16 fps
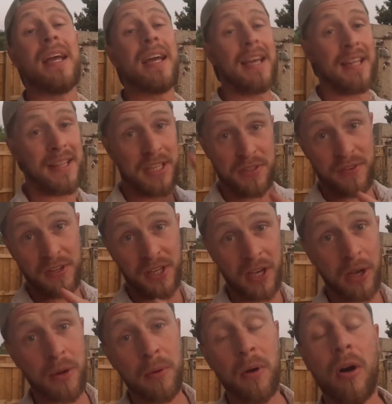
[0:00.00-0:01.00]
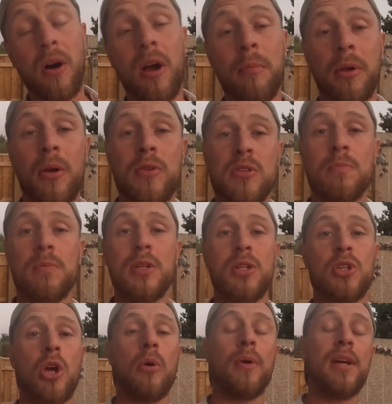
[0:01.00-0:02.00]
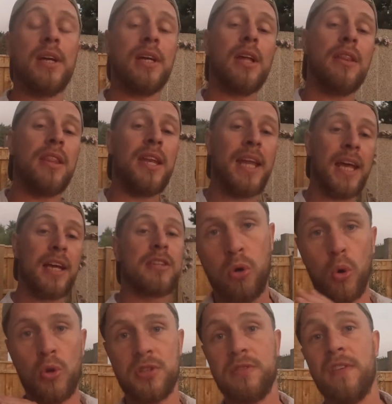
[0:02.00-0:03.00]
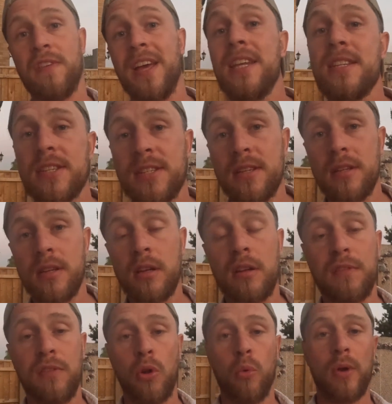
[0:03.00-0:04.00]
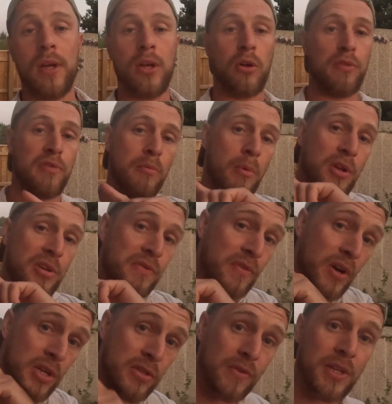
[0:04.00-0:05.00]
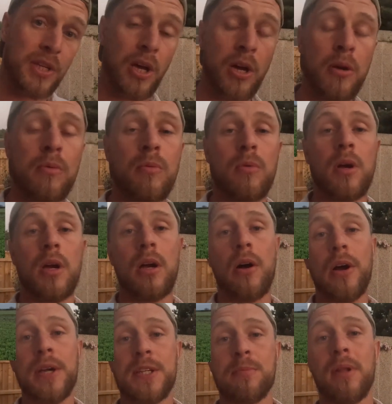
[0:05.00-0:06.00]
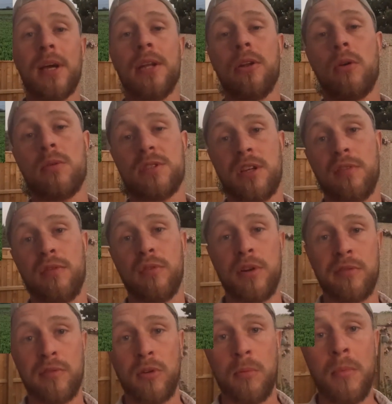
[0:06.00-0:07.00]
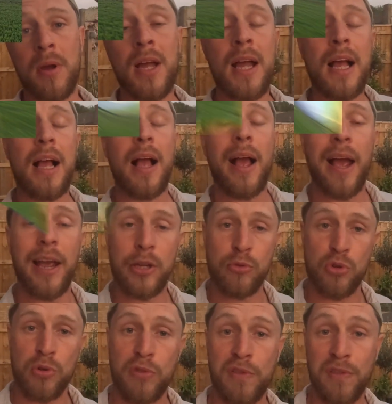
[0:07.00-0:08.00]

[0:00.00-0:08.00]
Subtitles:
In this video I'm going to be showing the next course of events following on from my first video where I explained I was suffering from atrial